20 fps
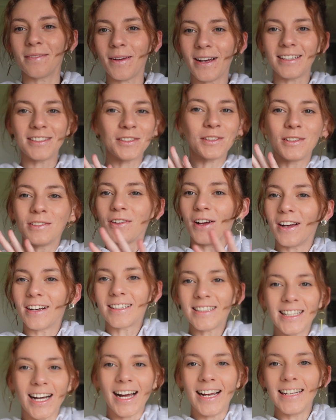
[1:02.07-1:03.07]
them out to all of her
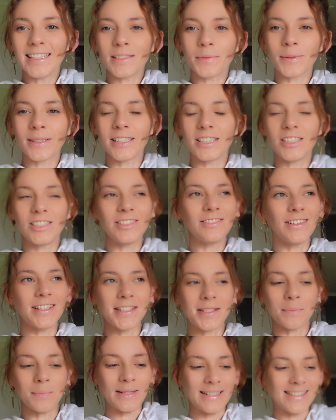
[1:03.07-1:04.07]
clients because she
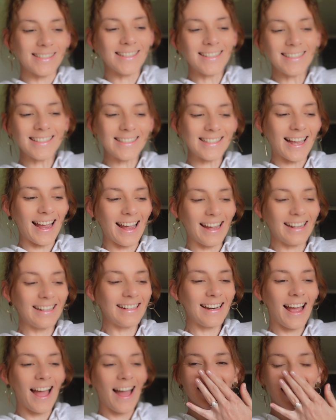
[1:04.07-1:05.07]
runs a business,
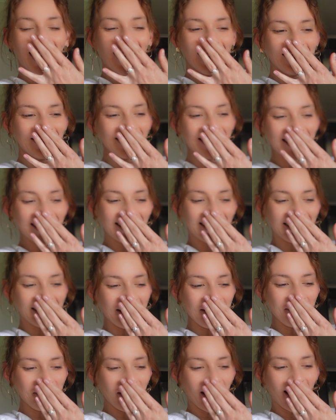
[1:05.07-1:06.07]
and I'm just
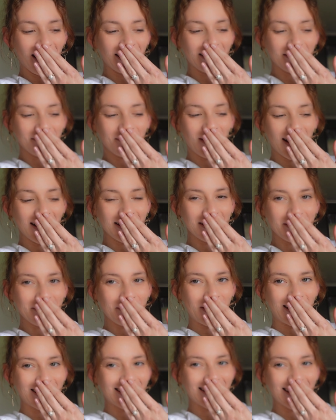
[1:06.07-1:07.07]
so proud of my little
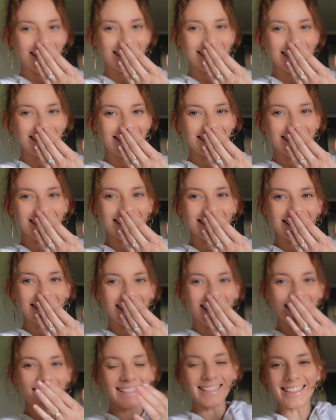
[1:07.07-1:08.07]
business.
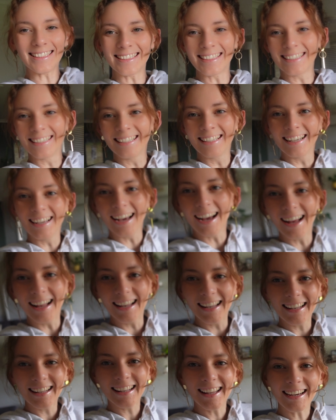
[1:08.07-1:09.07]
Like
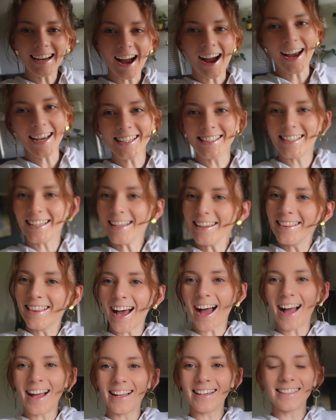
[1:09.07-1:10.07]
I did
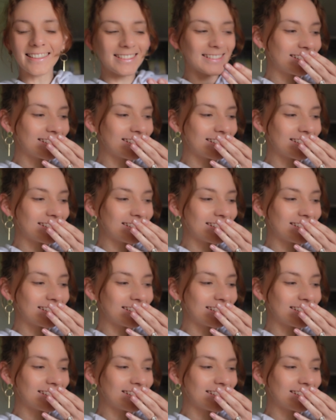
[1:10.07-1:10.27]
that.